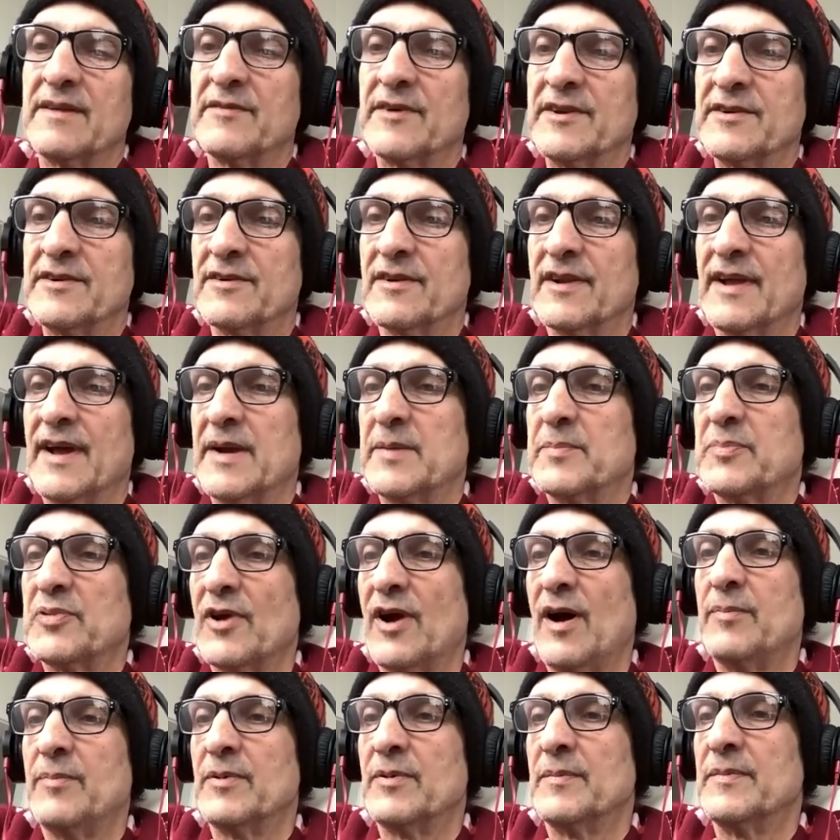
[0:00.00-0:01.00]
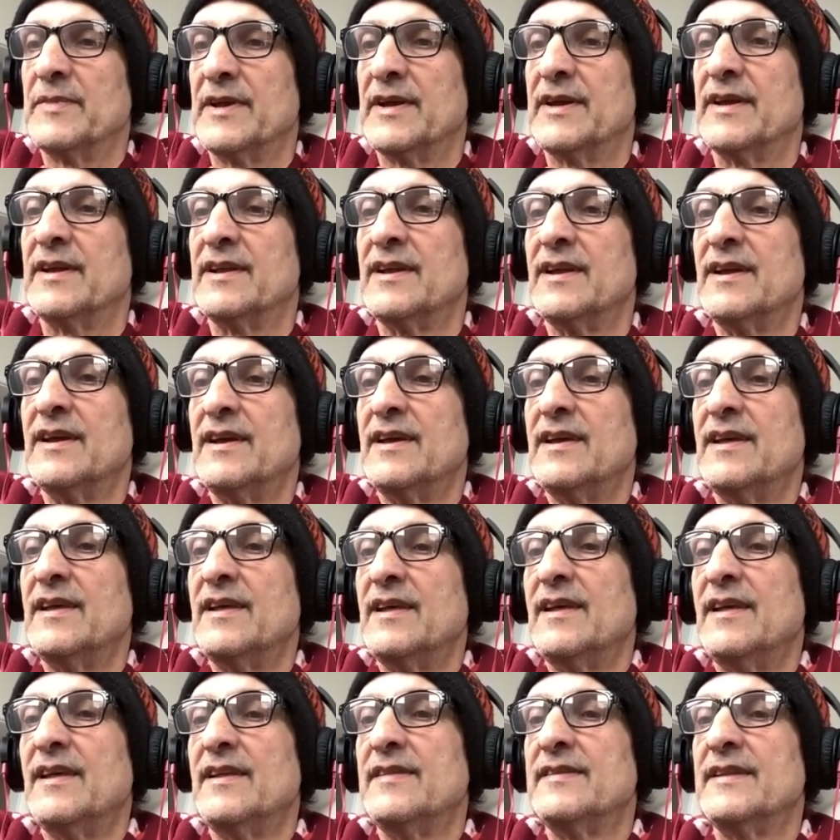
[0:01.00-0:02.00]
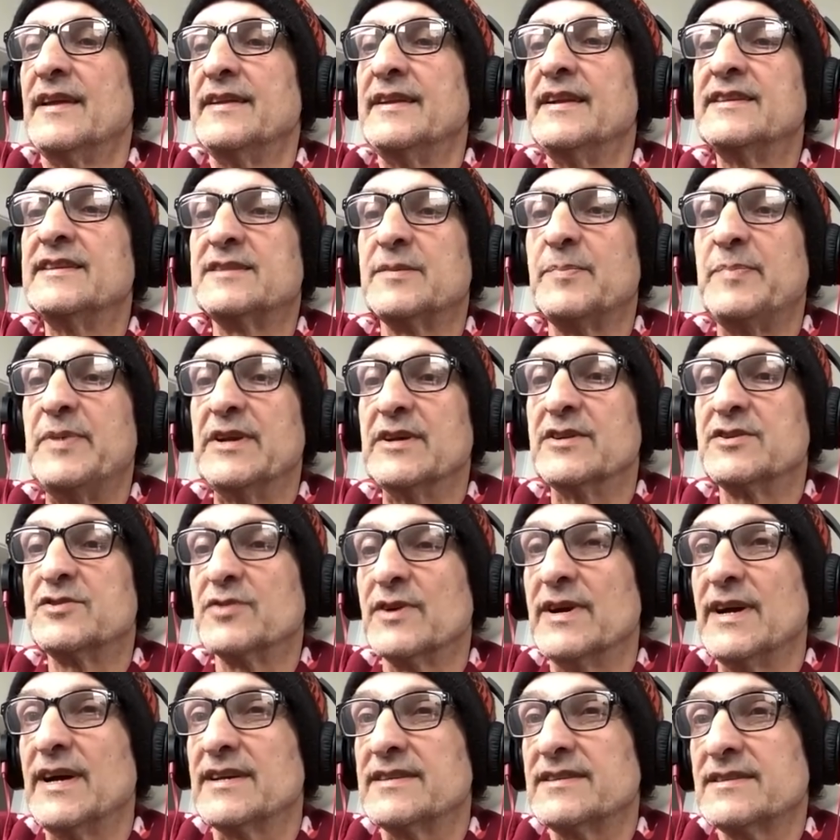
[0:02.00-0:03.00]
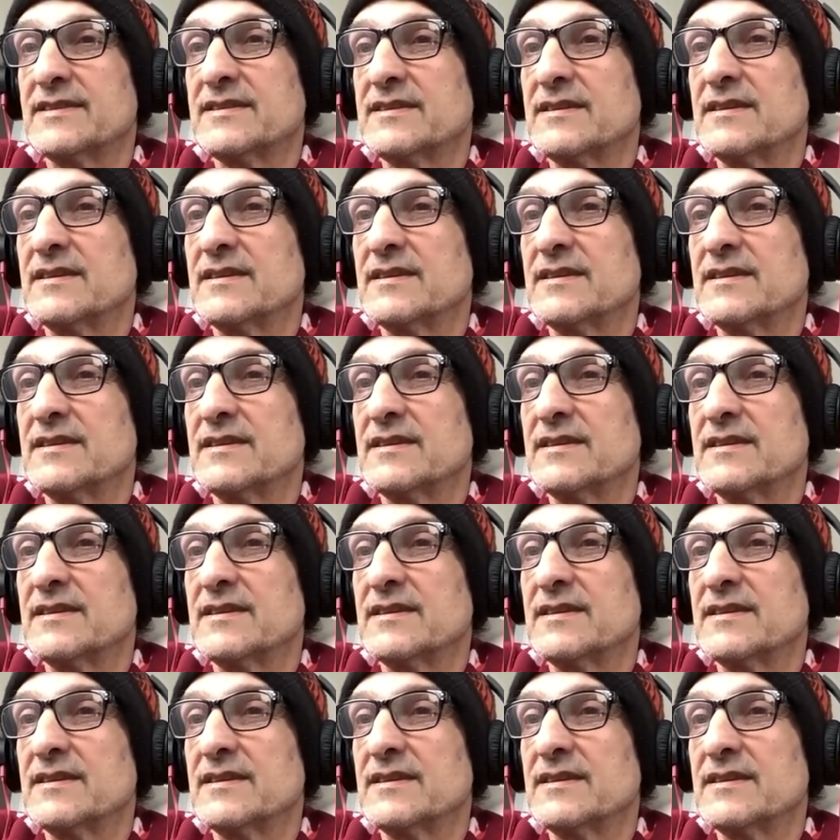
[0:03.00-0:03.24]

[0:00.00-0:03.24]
of underlying problem that needs to be addressed.